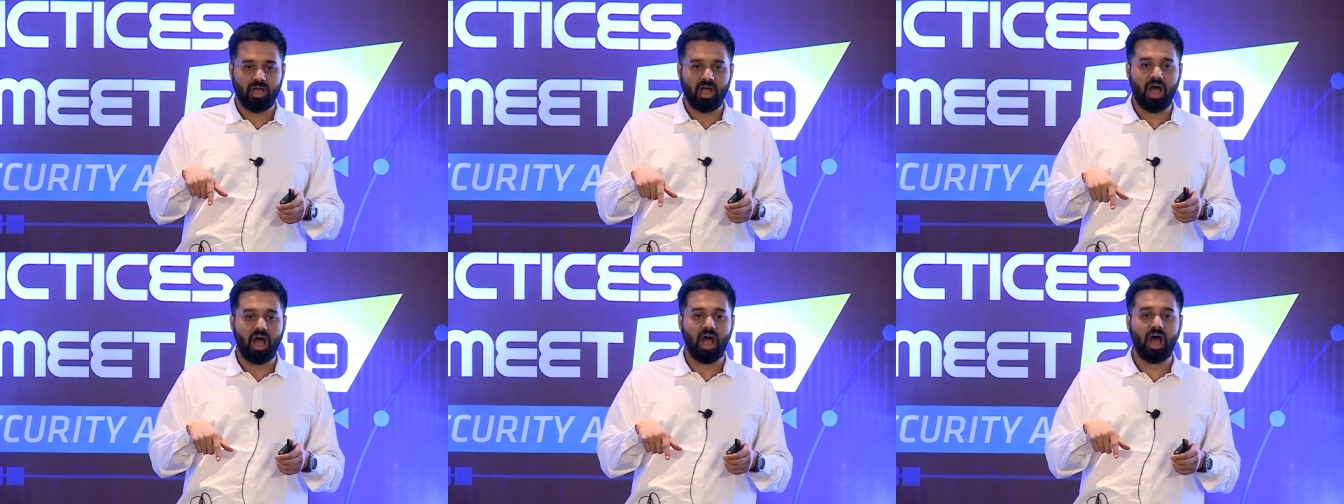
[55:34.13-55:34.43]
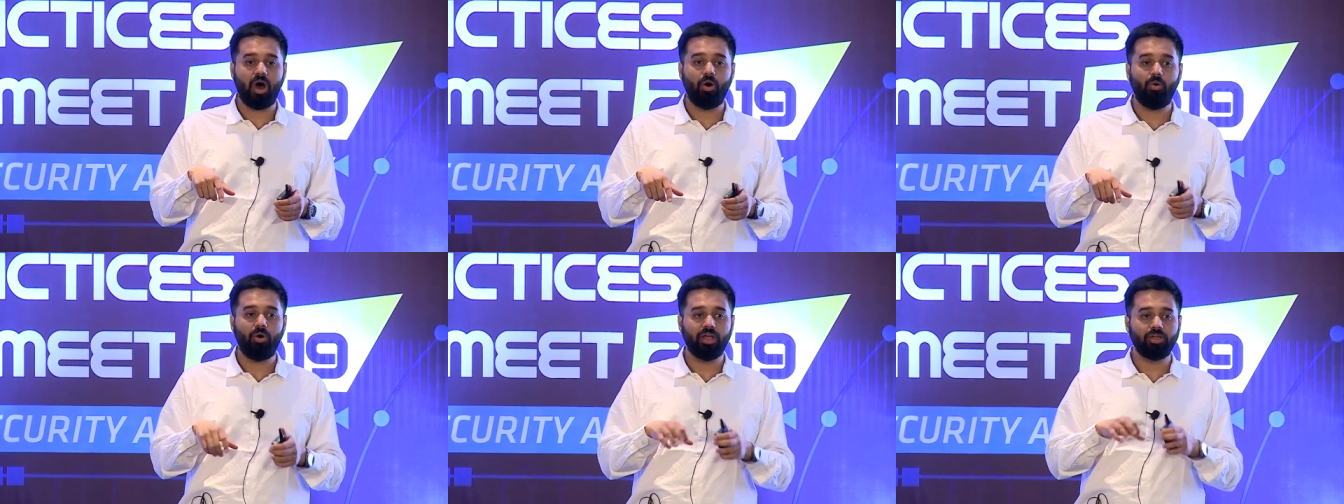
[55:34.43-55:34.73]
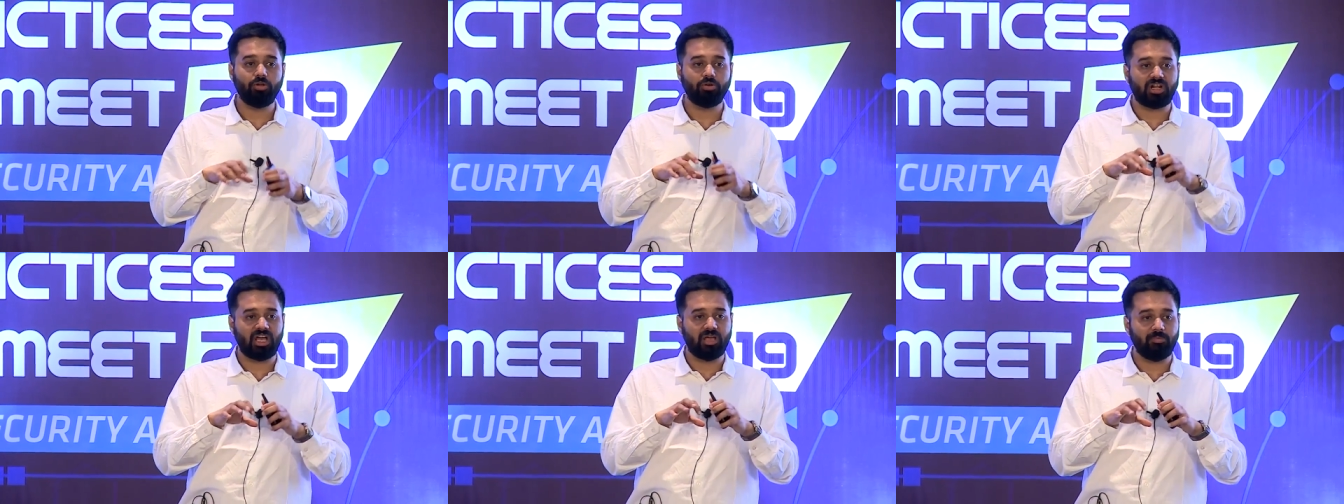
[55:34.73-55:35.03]
How are
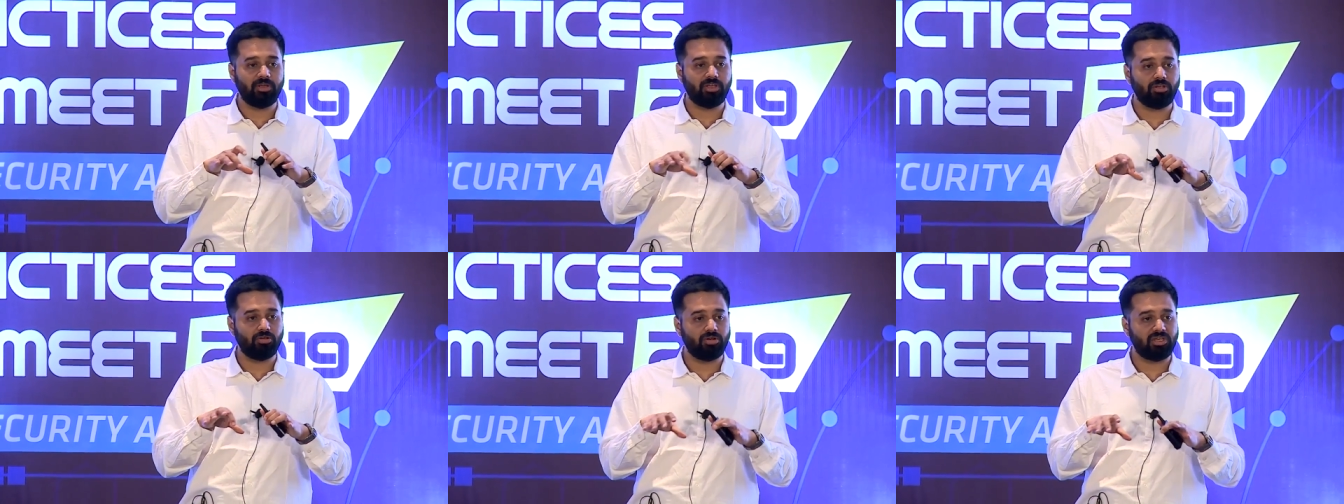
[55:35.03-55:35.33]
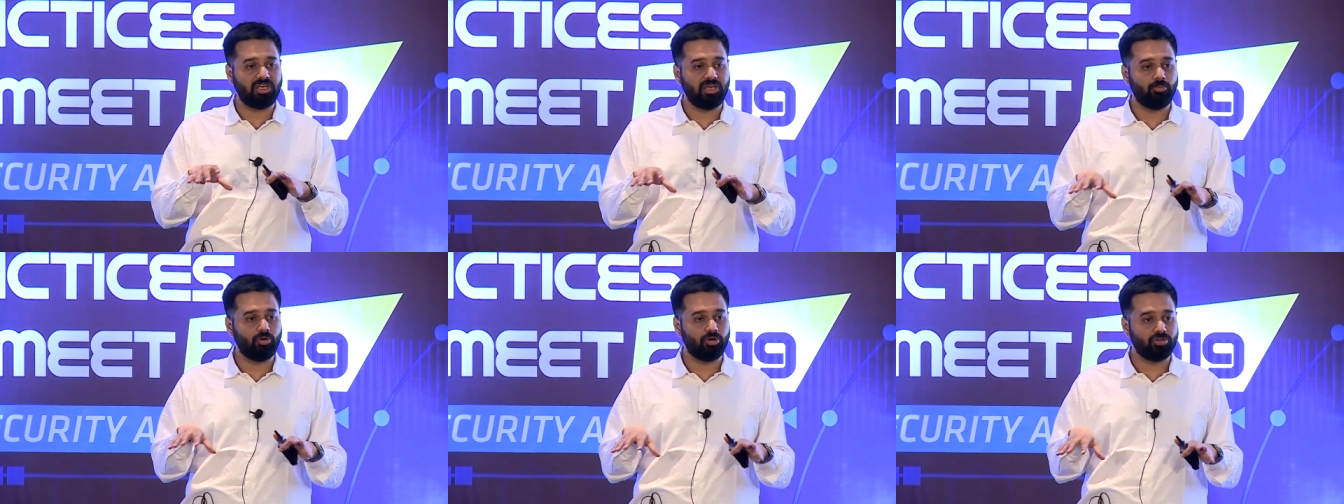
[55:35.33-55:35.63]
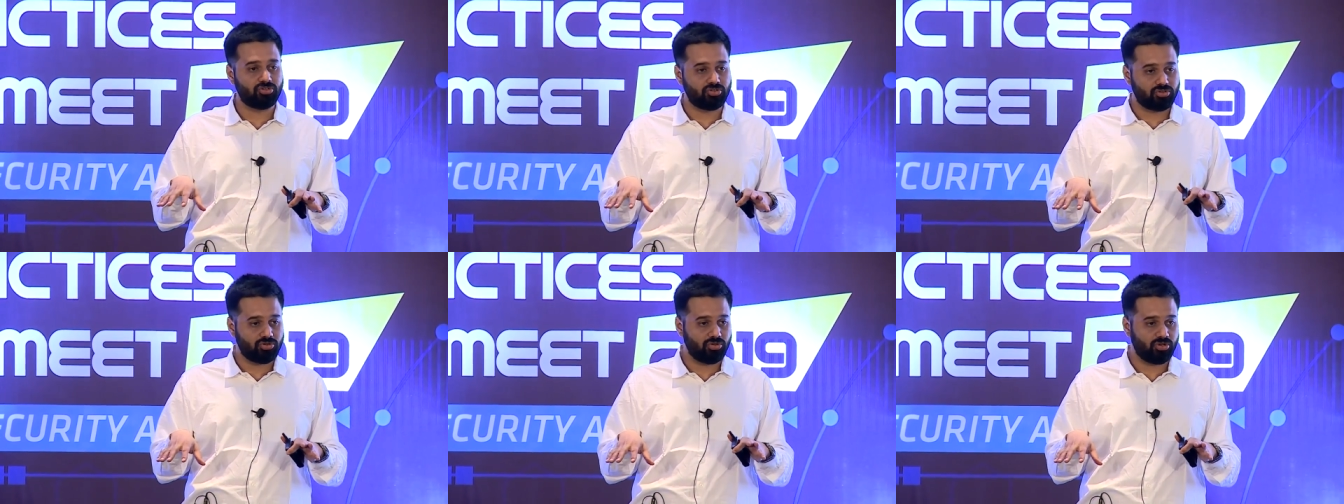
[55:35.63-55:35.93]
you typing your keyboard
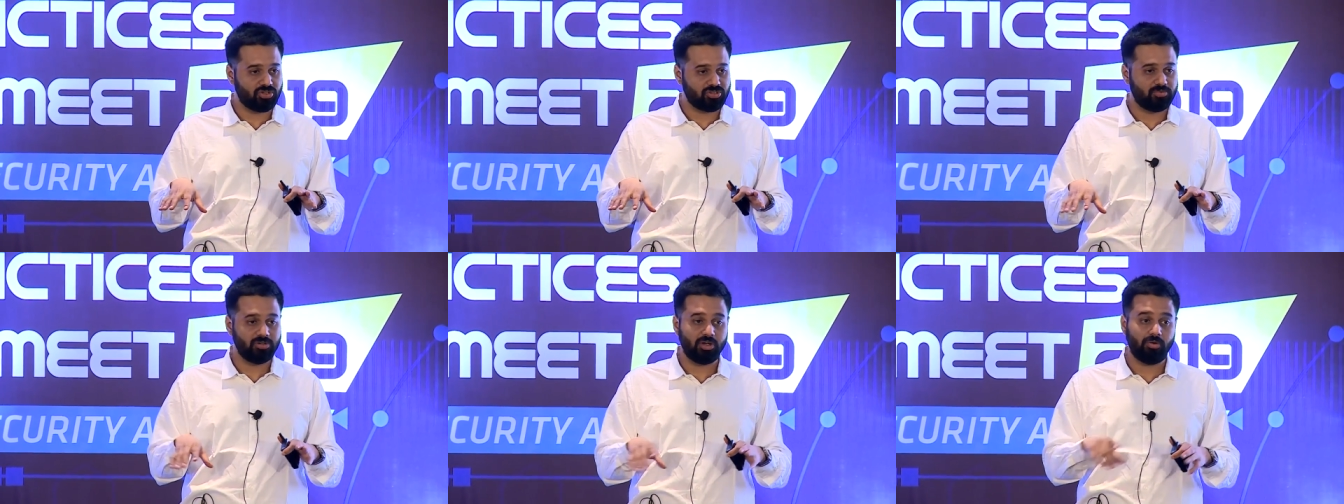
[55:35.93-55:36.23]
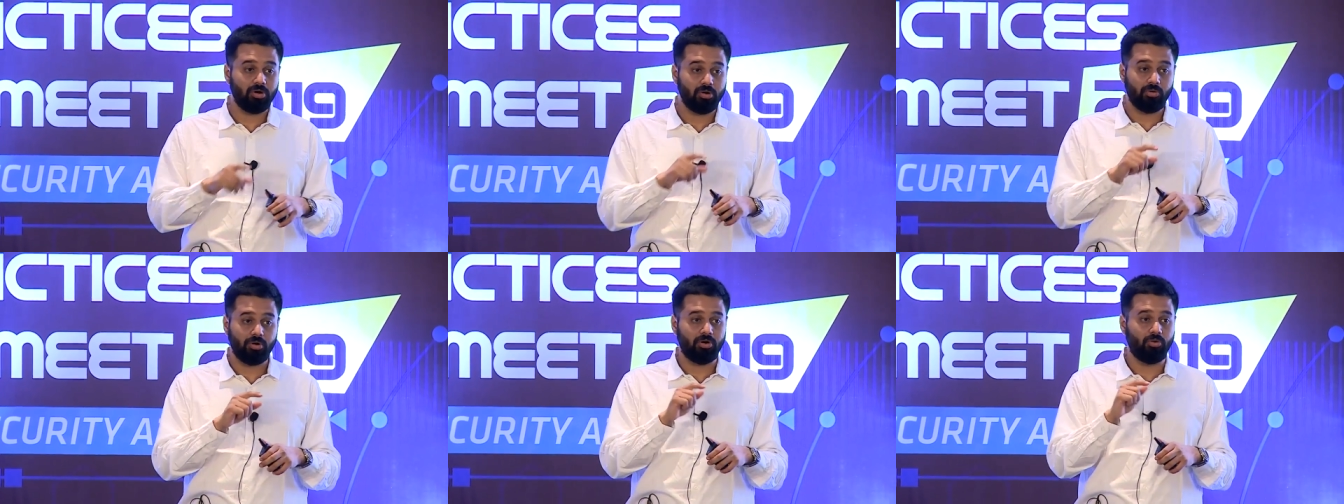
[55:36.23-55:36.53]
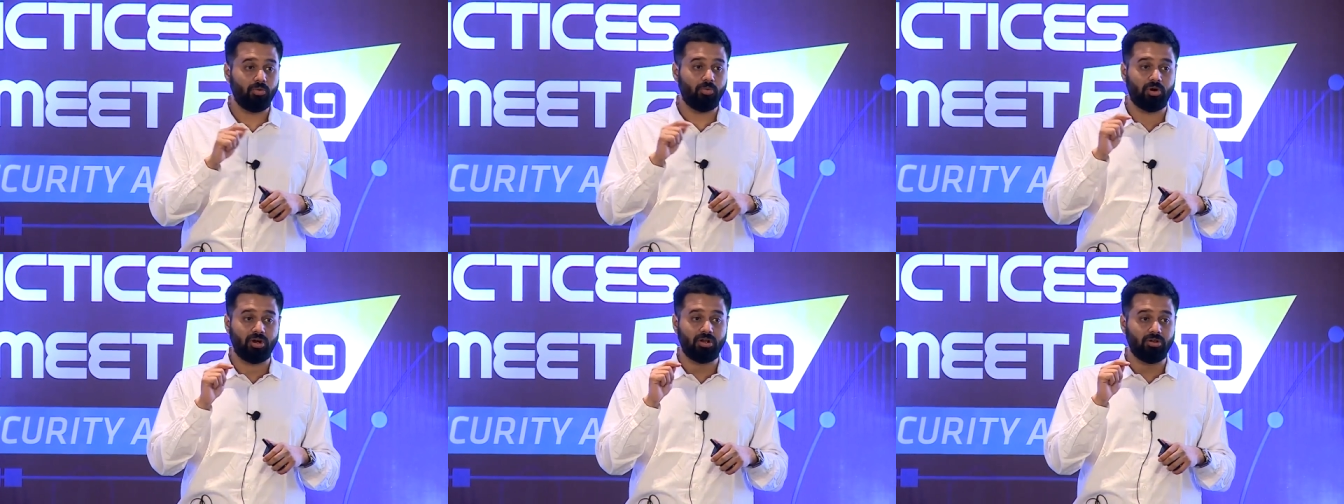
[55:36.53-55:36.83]
strokes? We don't want to know
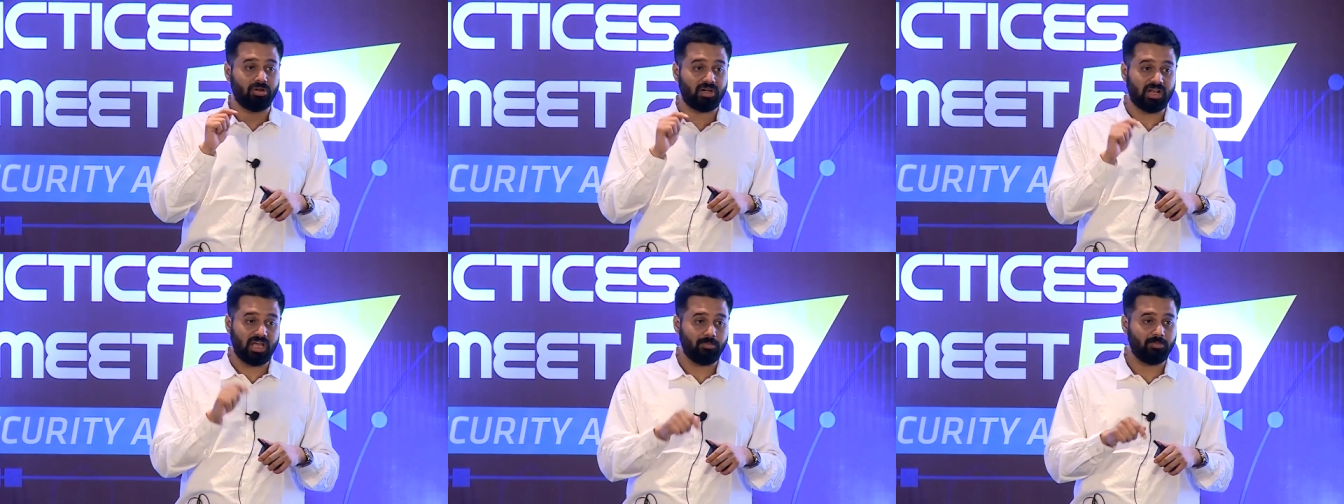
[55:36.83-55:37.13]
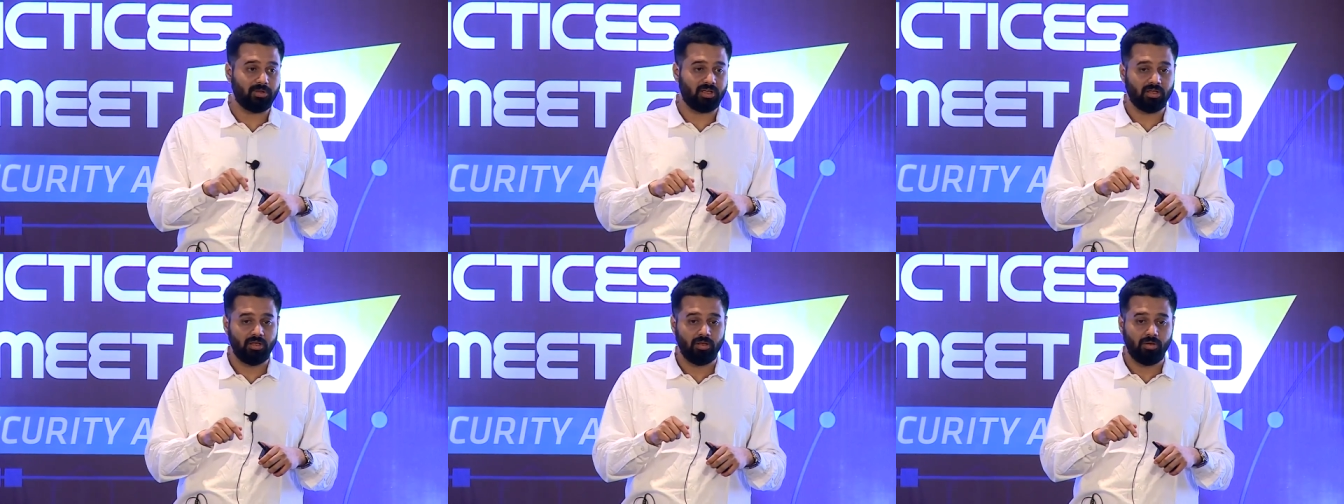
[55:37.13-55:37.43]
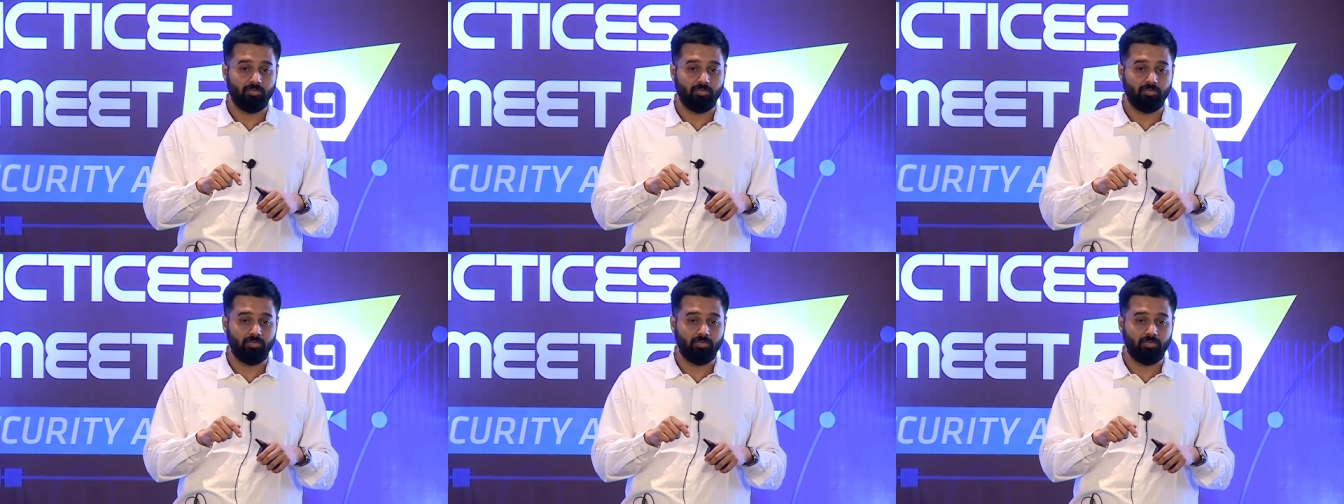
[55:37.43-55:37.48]
what you're typing.